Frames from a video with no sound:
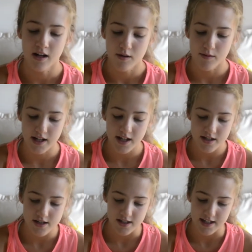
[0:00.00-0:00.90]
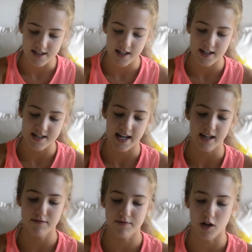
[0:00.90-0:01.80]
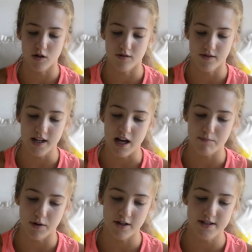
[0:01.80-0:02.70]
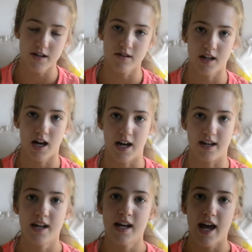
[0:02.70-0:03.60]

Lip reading: what you can do is you can take a photo of it, post it on The Hunt,